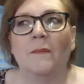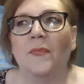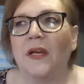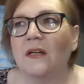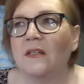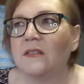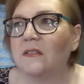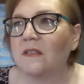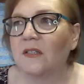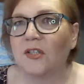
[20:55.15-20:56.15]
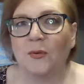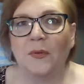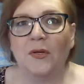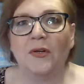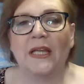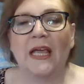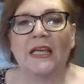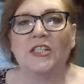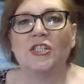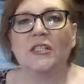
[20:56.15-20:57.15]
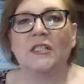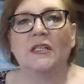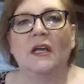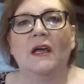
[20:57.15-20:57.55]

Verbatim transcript: there's communication,